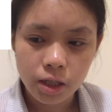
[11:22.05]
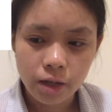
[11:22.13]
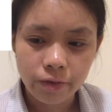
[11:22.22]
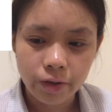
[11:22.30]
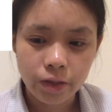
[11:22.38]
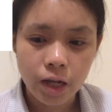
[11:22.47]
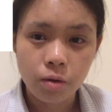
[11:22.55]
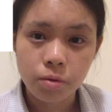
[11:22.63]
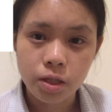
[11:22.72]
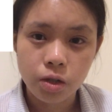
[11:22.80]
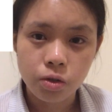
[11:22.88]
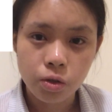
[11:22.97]
they felt that it
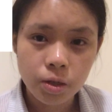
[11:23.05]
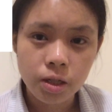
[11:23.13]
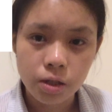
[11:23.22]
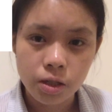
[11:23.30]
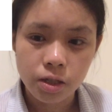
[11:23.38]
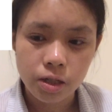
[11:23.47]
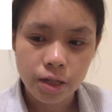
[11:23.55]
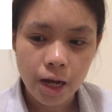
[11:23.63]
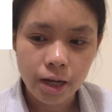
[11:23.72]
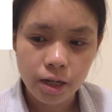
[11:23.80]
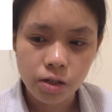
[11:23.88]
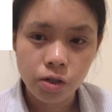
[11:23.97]
was their duty to
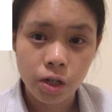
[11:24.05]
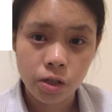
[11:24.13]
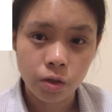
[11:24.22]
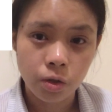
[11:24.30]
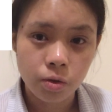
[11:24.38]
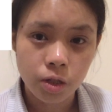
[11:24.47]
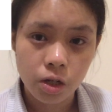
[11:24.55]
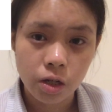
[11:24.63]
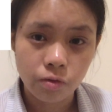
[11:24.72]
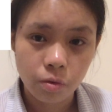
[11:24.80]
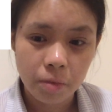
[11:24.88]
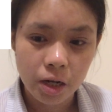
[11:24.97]
society to disclose such
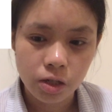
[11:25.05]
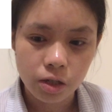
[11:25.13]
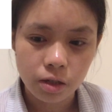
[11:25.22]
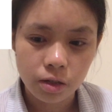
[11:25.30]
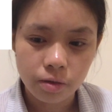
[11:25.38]
information,